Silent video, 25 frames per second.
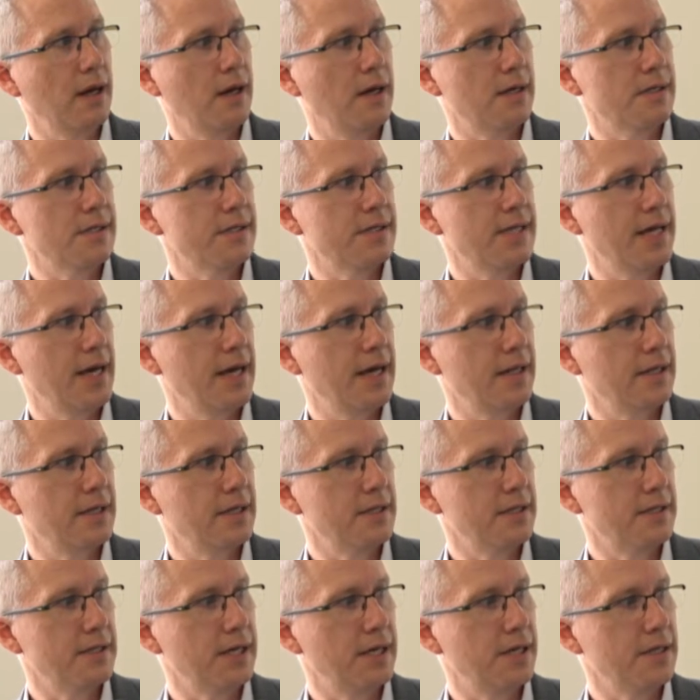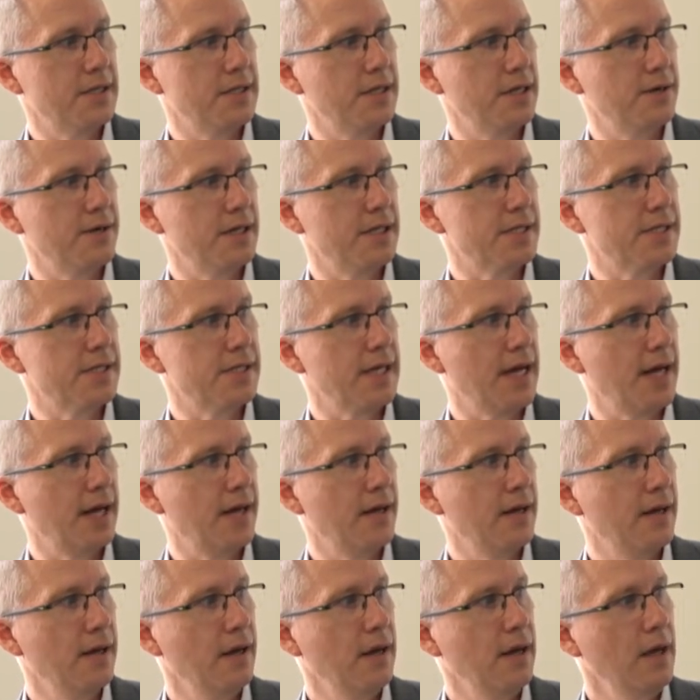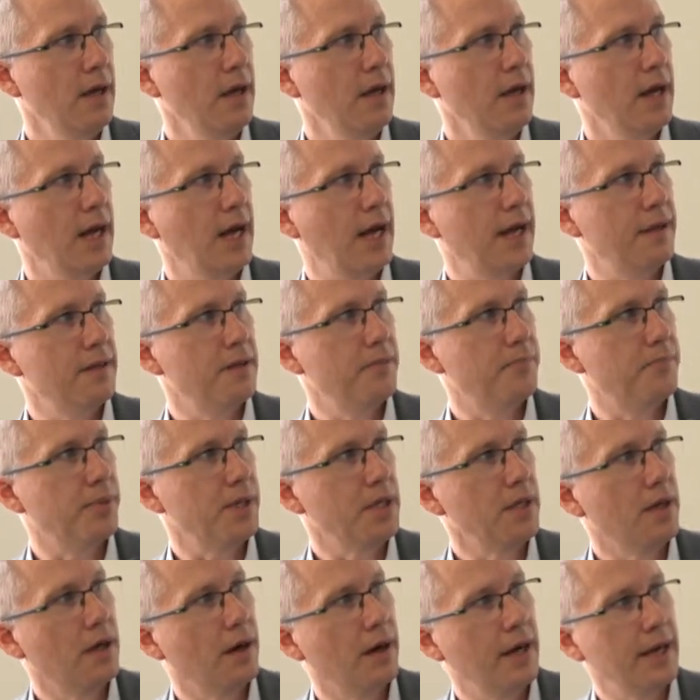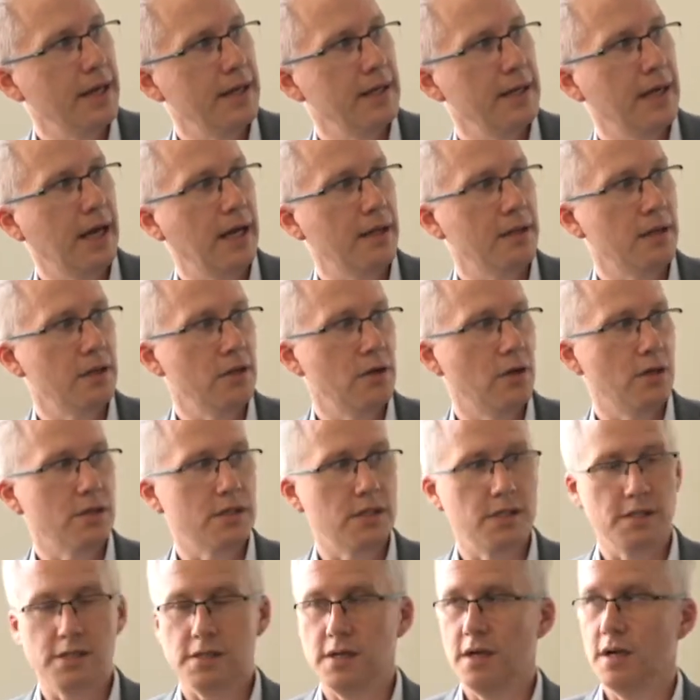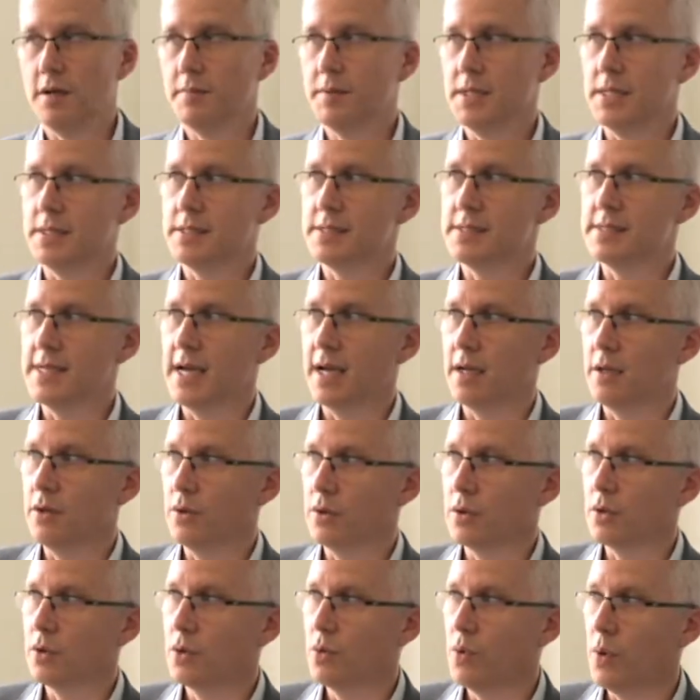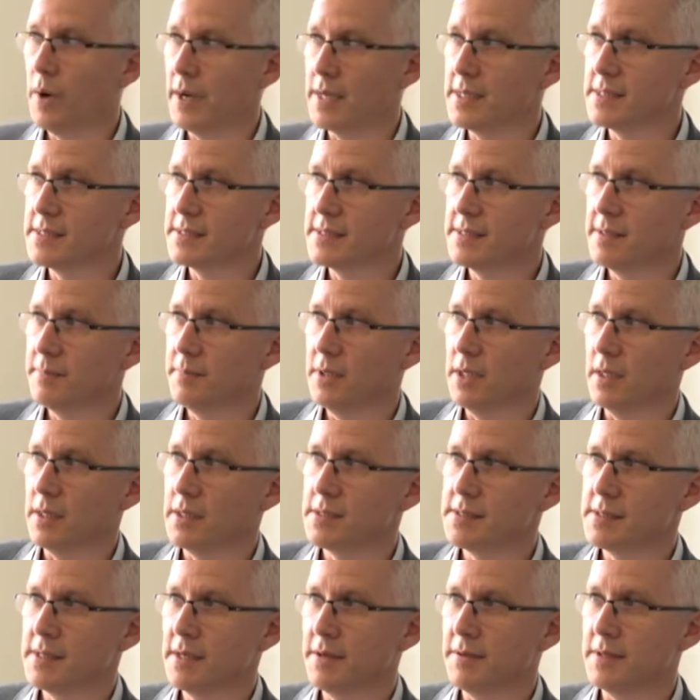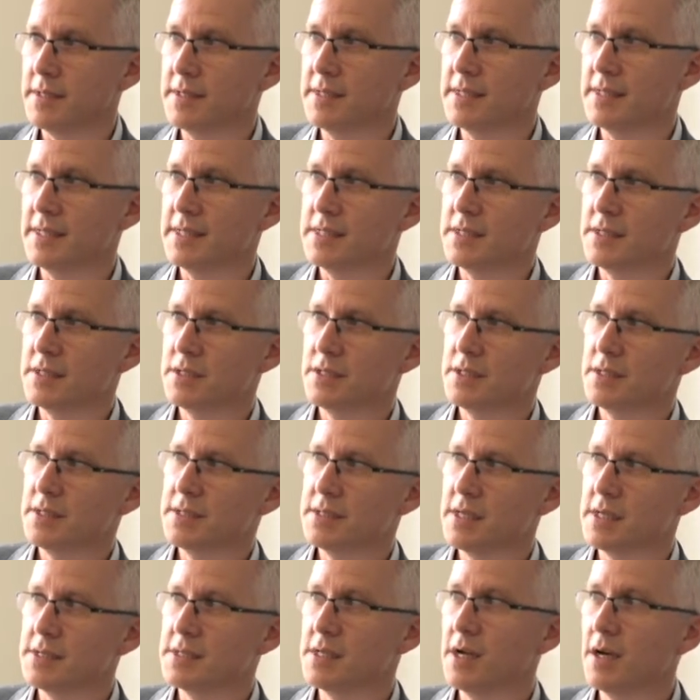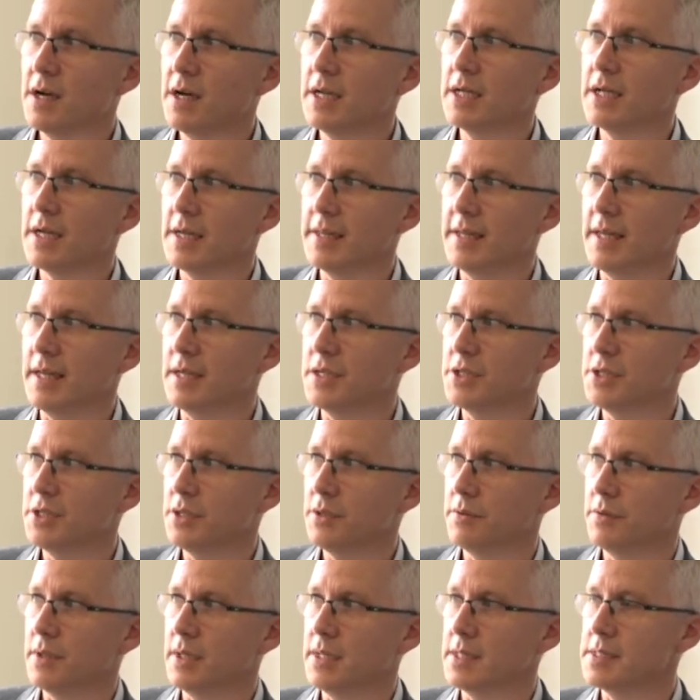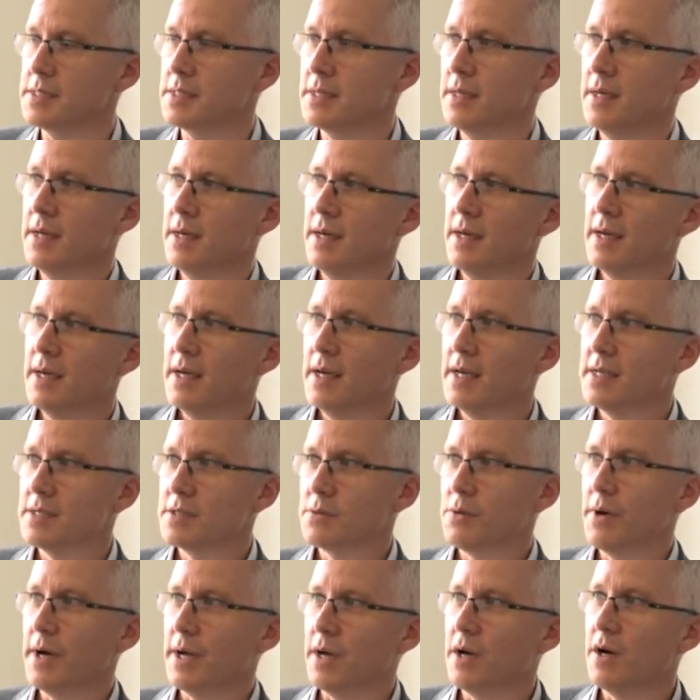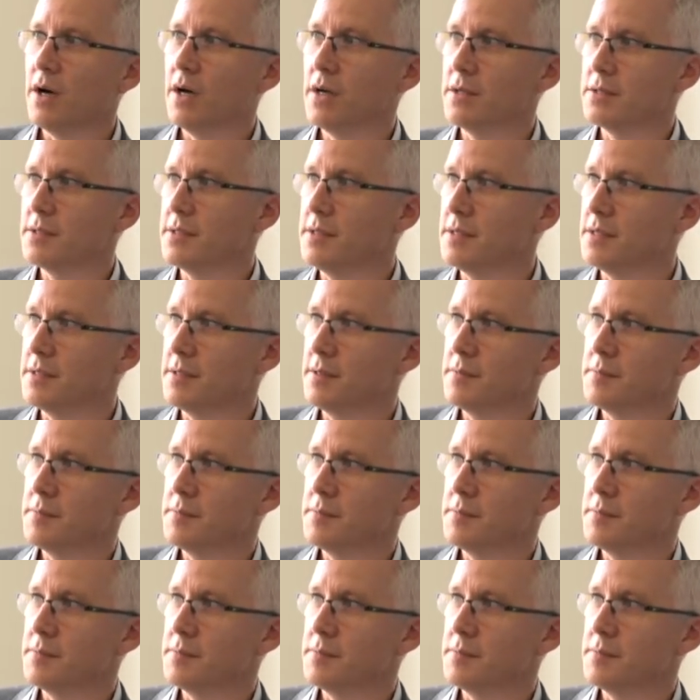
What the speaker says: set, in the deleterious set. And the benign and the not determined set look quite similar. So it does highlight the issue that it's quite hard to